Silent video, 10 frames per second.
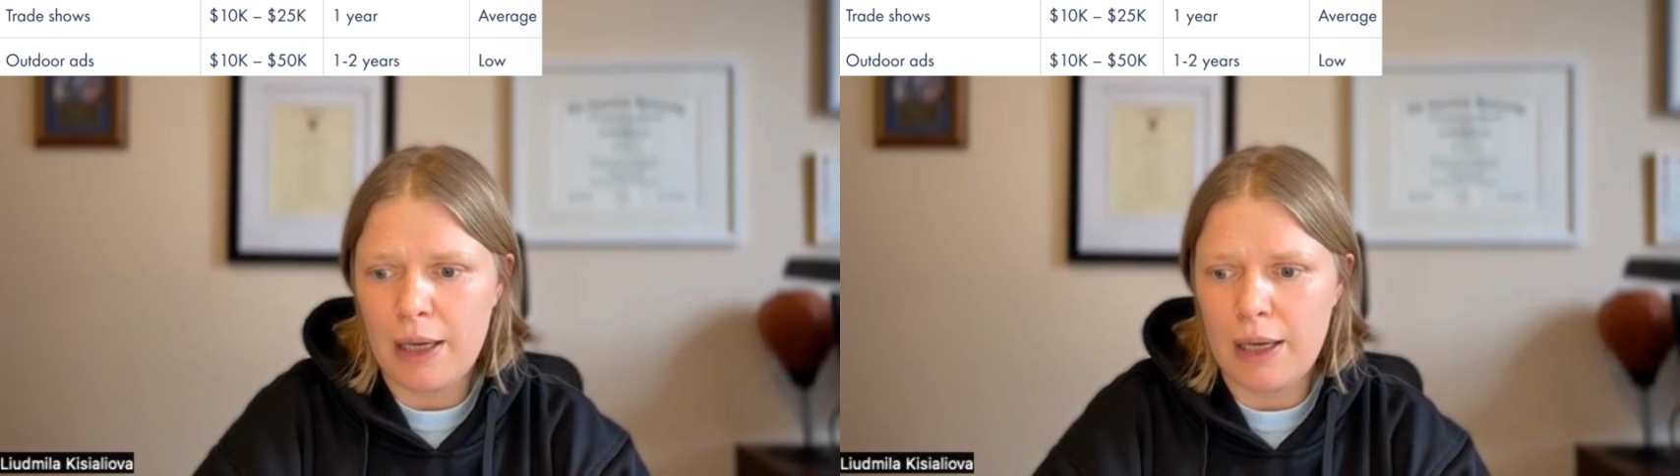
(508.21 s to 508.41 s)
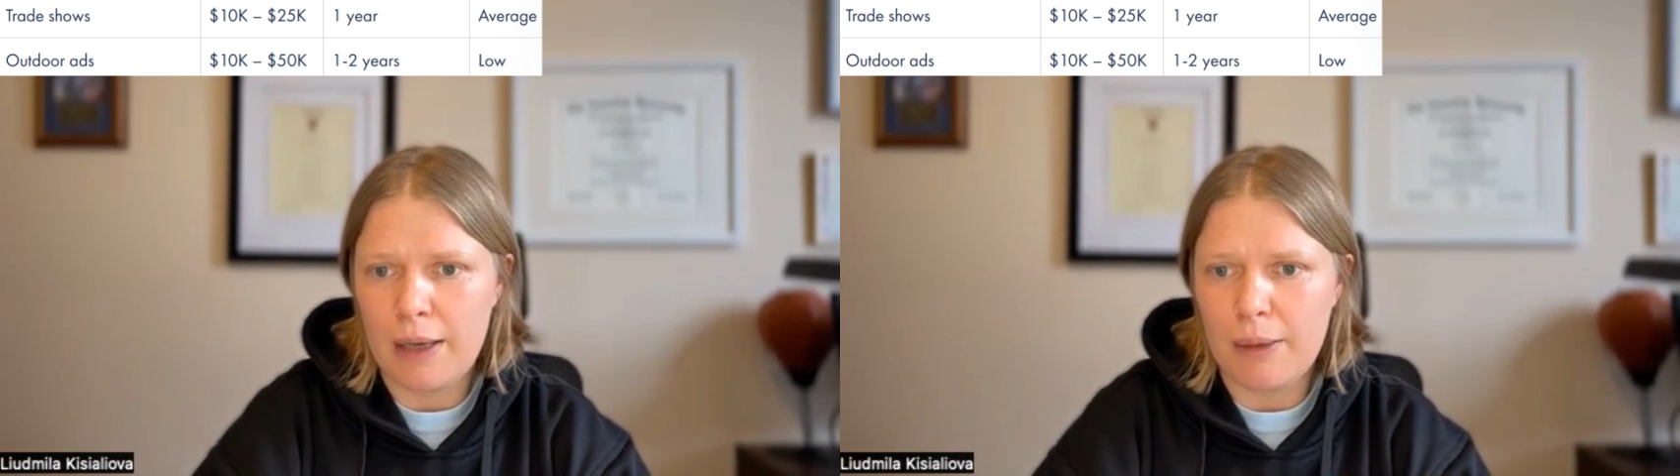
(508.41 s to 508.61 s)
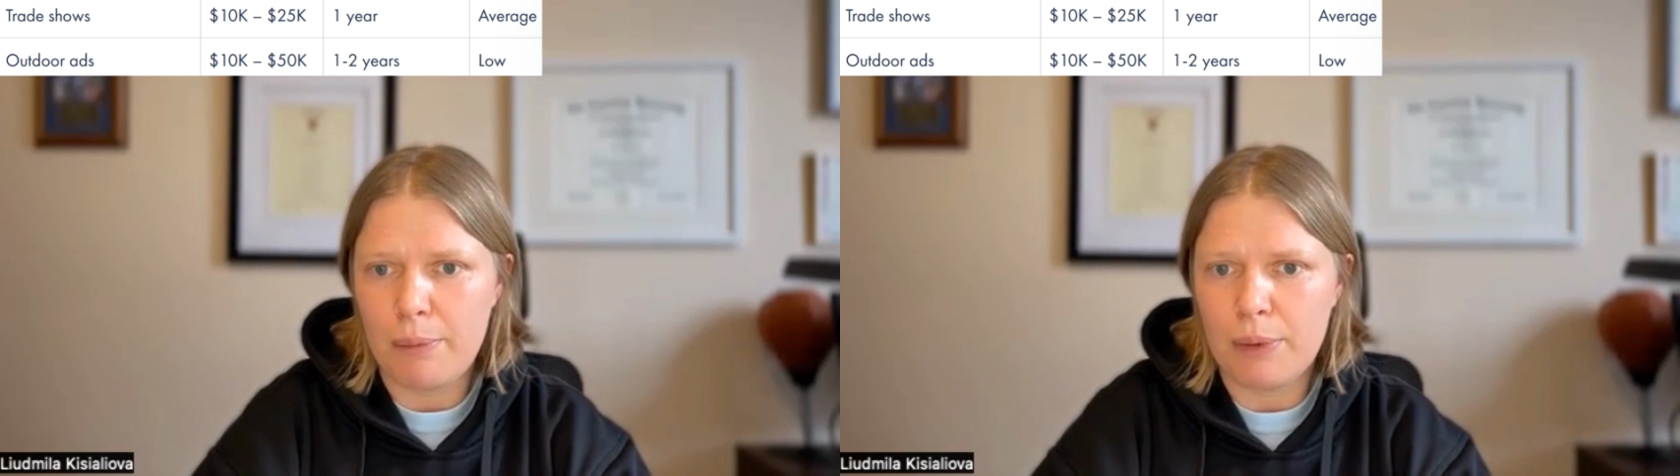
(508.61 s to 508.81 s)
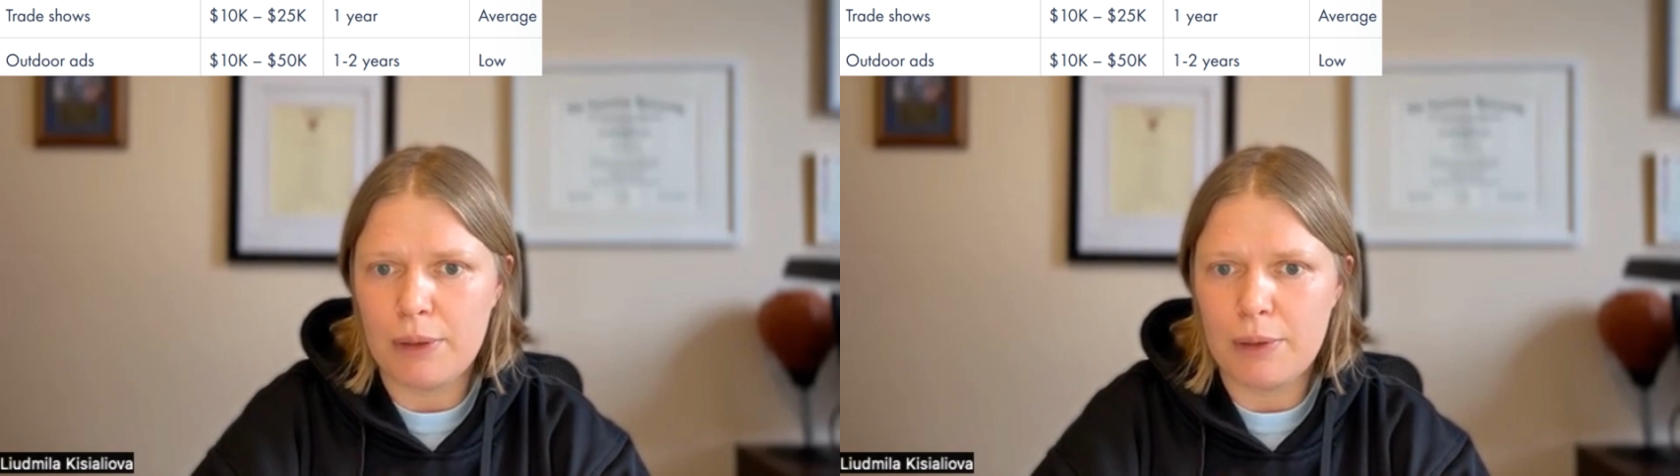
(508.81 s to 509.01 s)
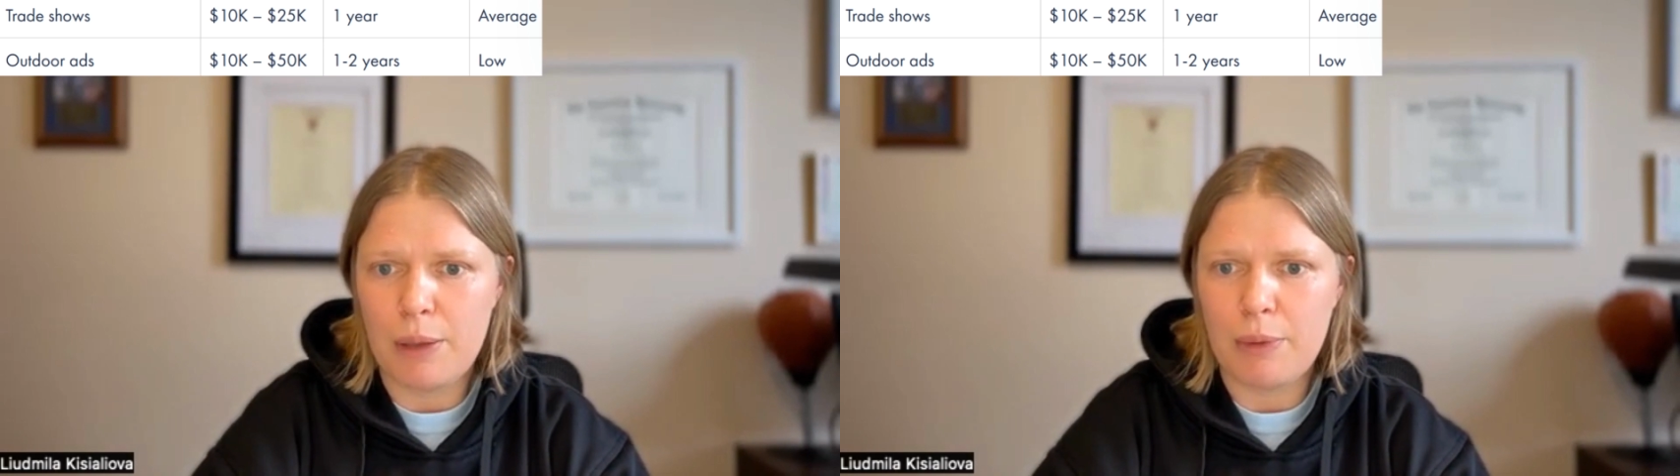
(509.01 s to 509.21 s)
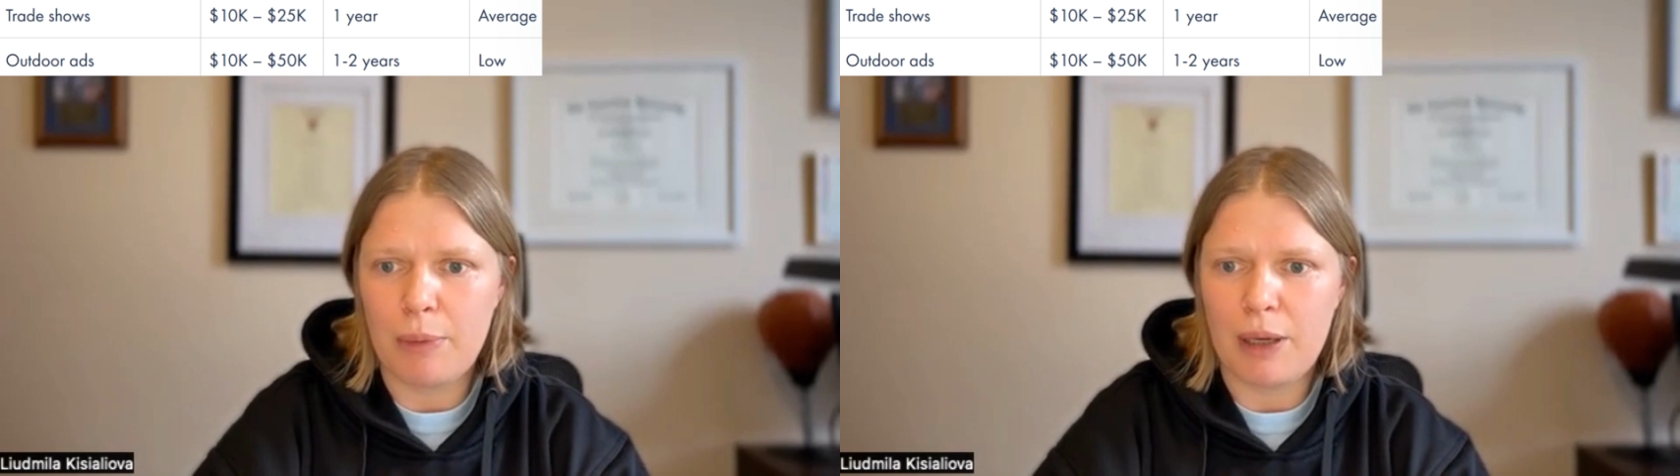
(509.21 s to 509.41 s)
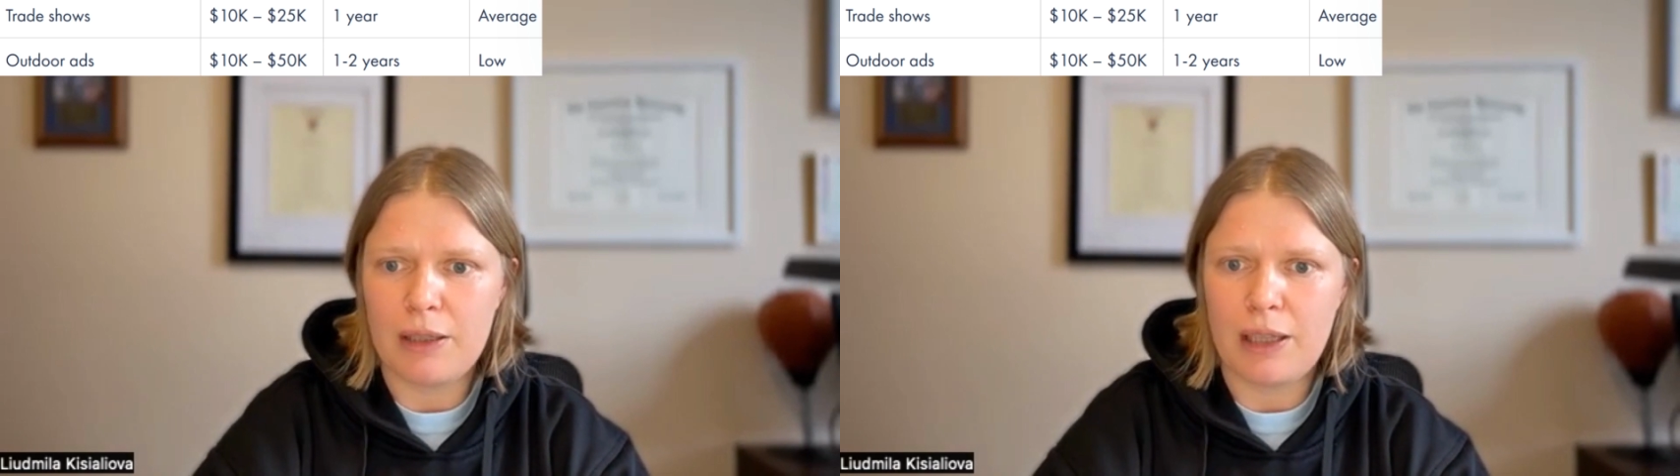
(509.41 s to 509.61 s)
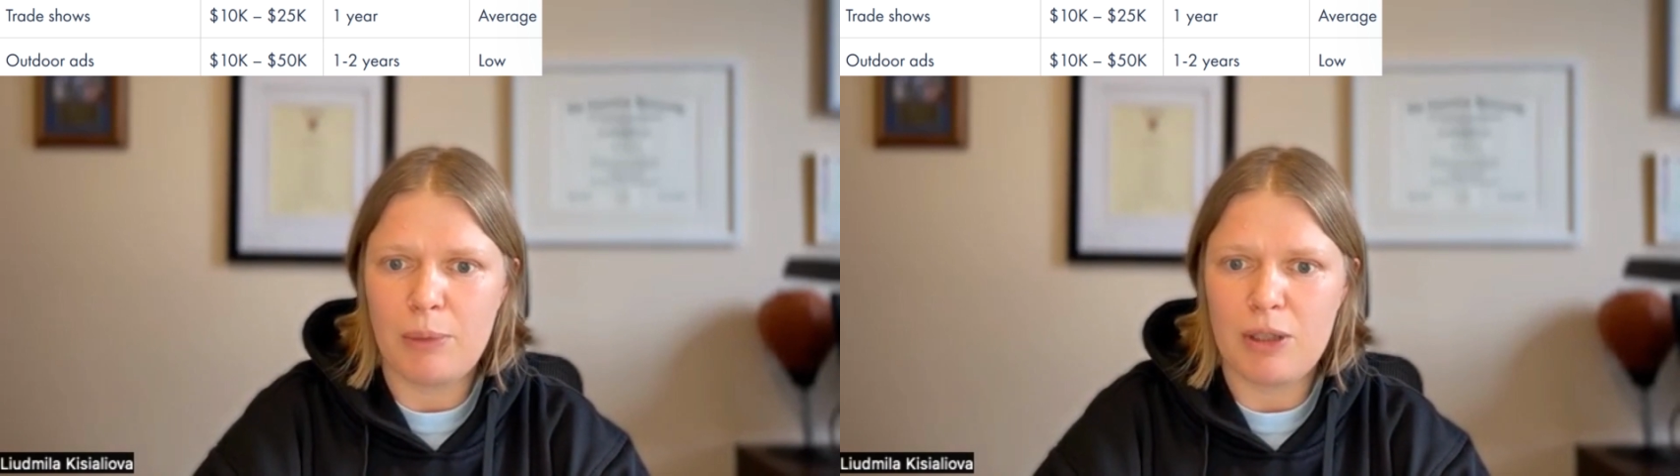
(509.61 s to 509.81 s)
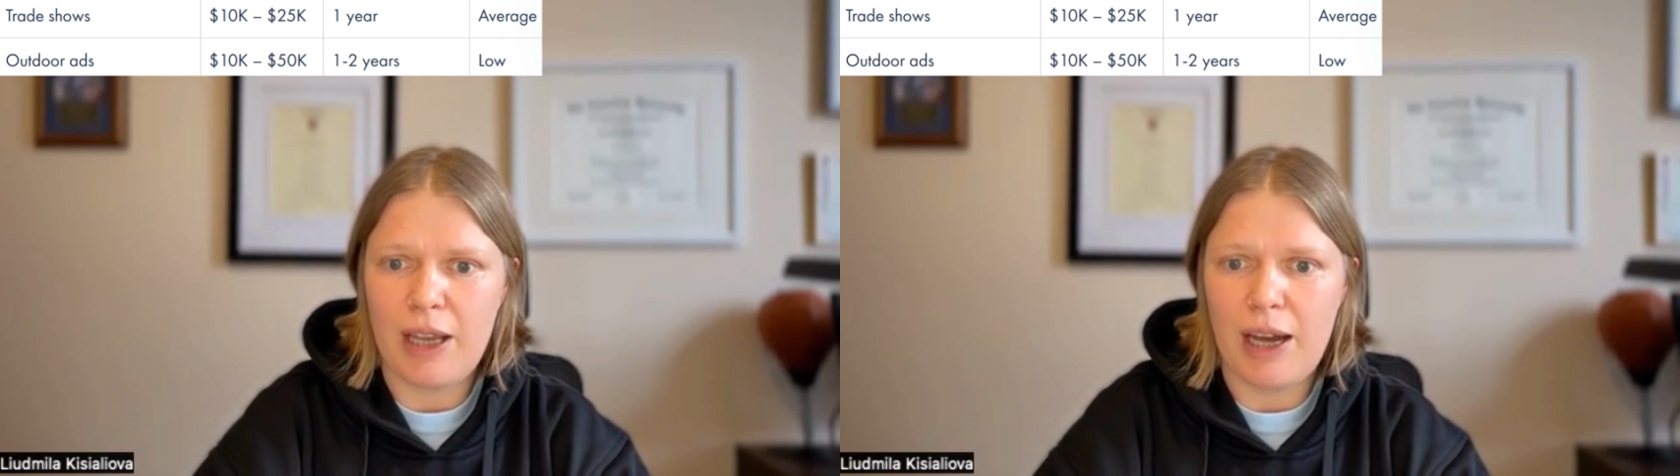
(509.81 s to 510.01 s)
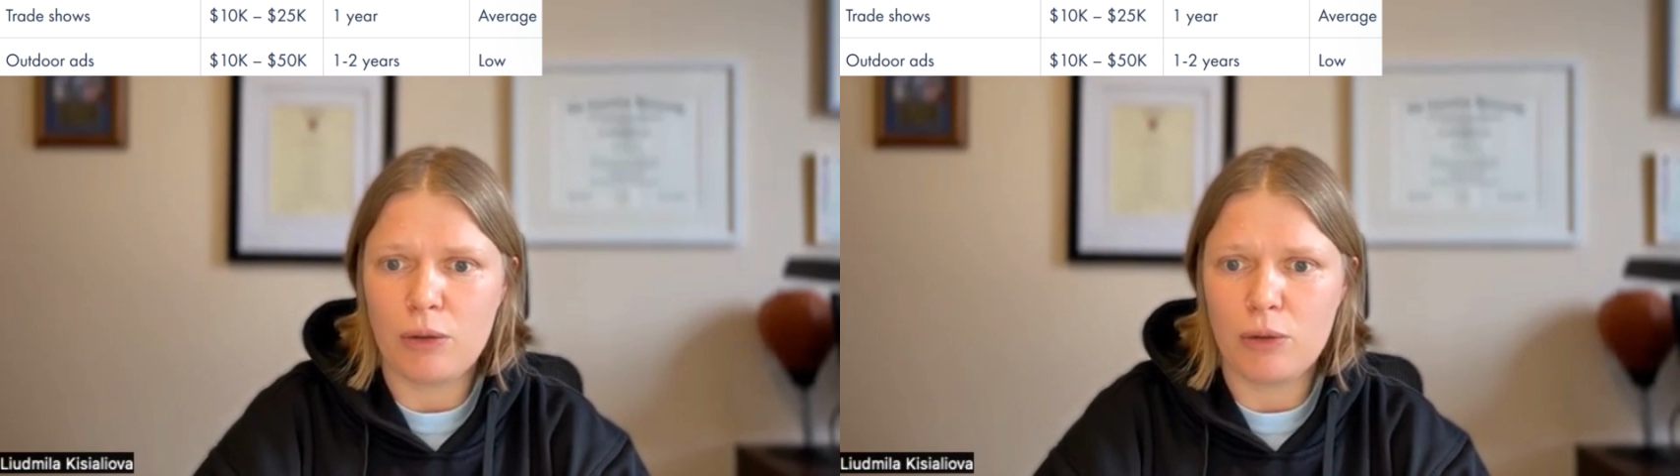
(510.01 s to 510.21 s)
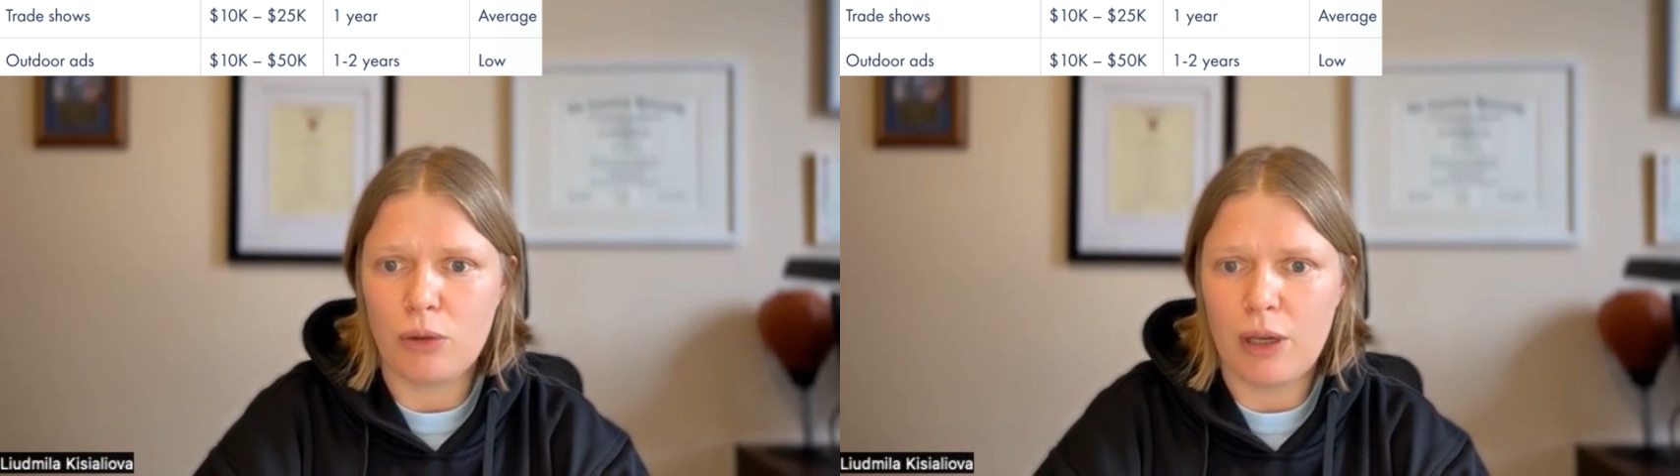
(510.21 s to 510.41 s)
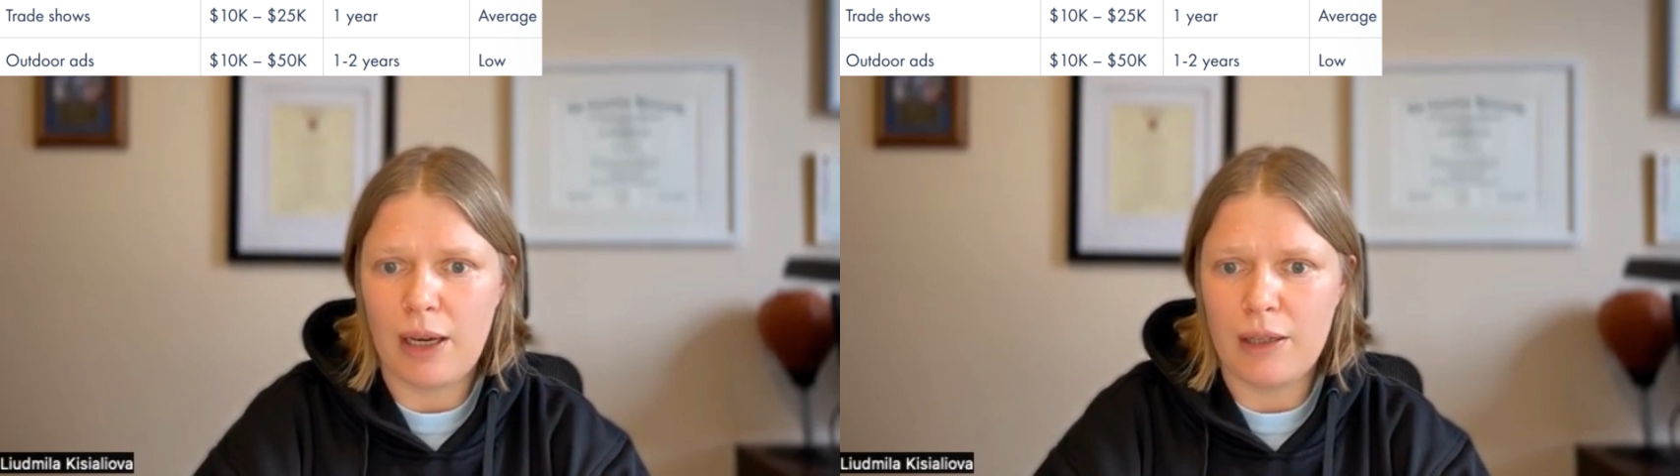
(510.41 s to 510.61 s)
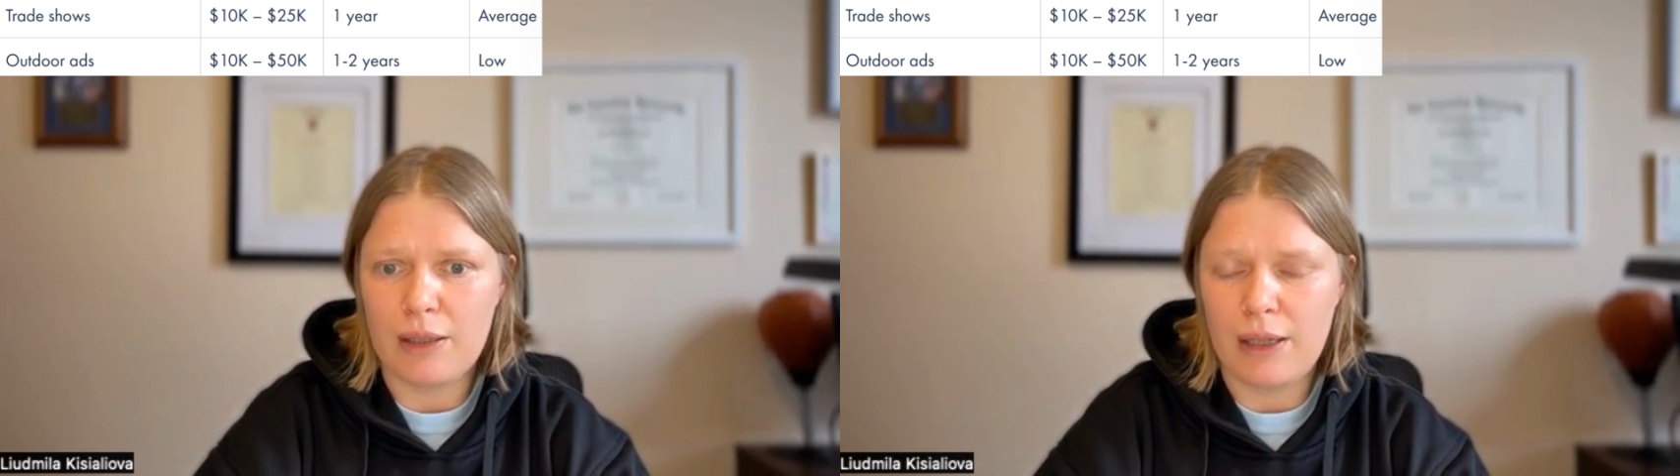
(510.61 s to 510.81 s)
But keep in mind that with the outdoor ads,